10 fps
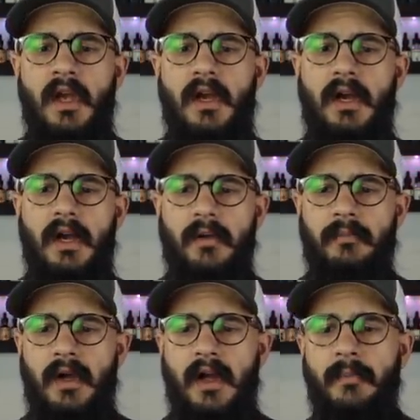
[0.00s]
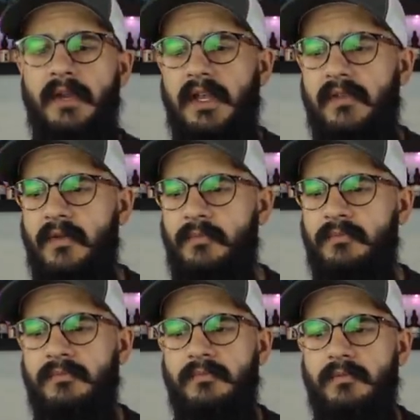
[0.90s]
um, I'm going to give
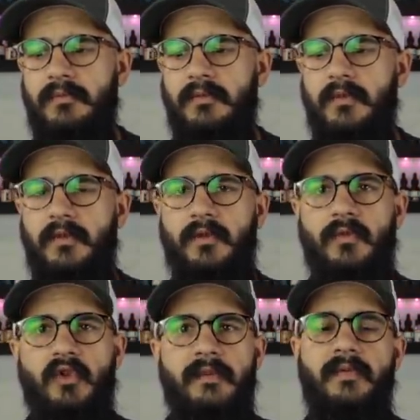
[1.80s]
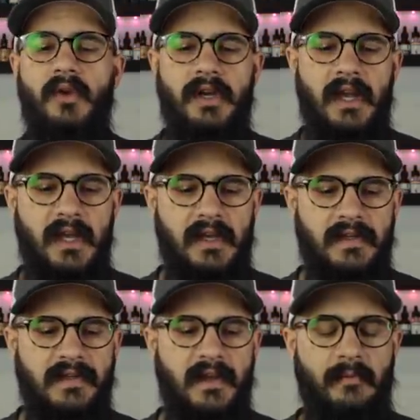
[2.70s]
them three, four
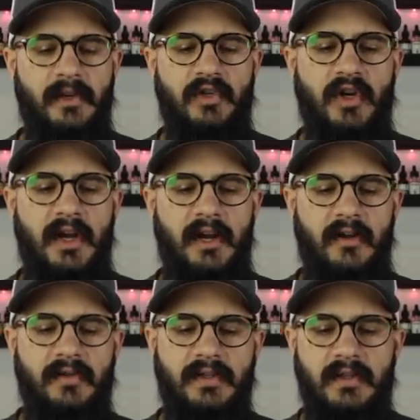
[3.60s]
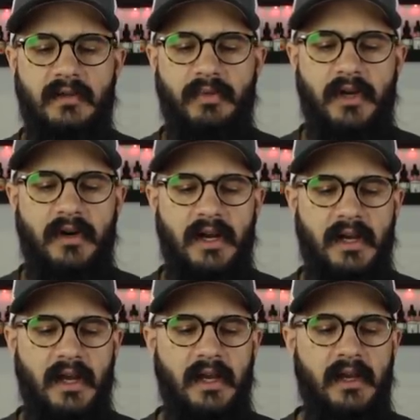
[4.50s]
days. I'm going to try out uh, the butter at
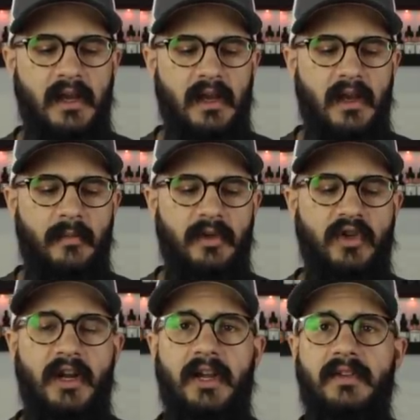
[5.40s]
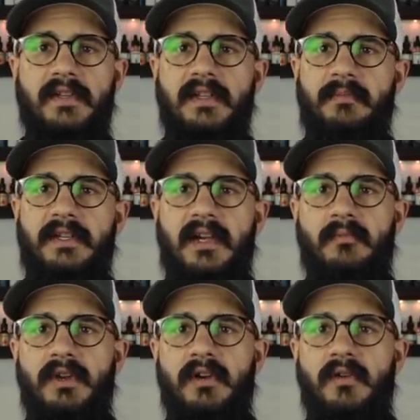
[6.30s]
night. I'm going to try out the Sleepy
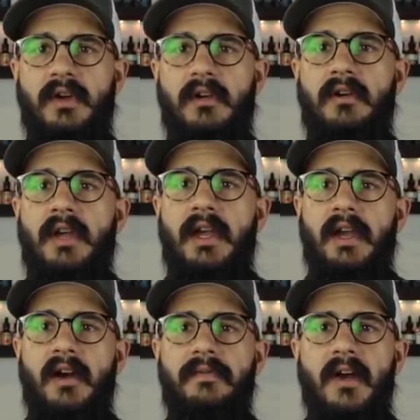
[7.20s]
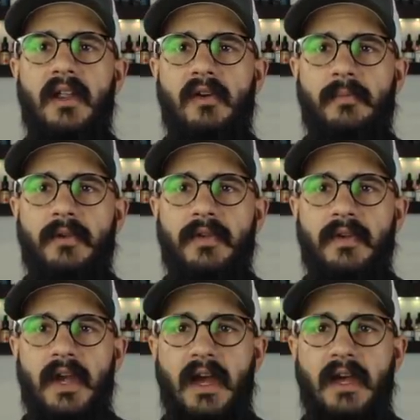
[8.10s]
Time Beard Oil. And I'll follow up with
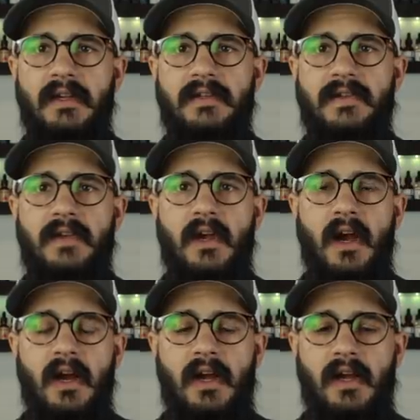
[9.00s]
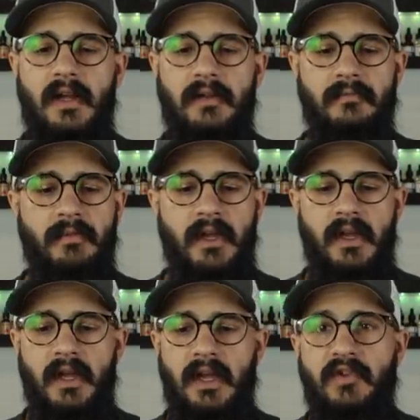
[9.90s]
you guys uh,
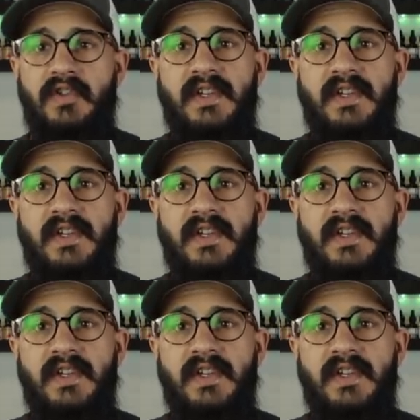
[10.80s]
and just